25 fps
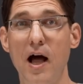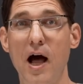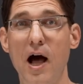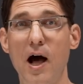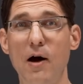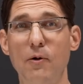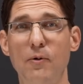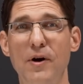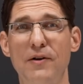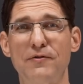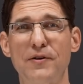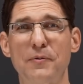
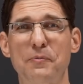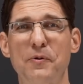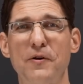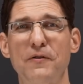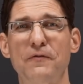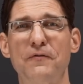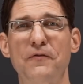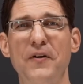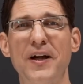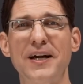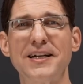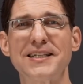However,
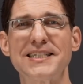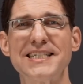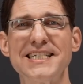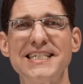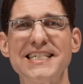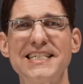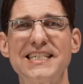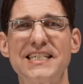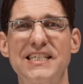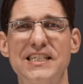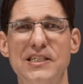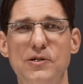
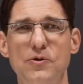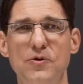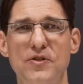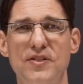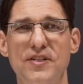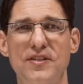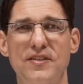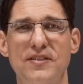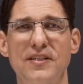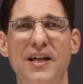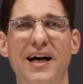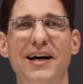perfecting its
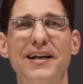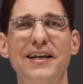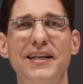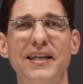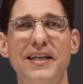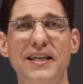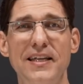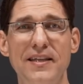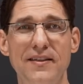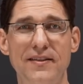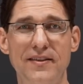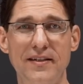use is not
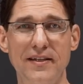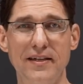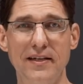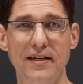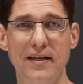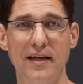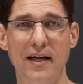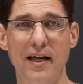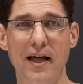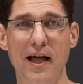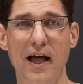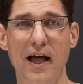easy.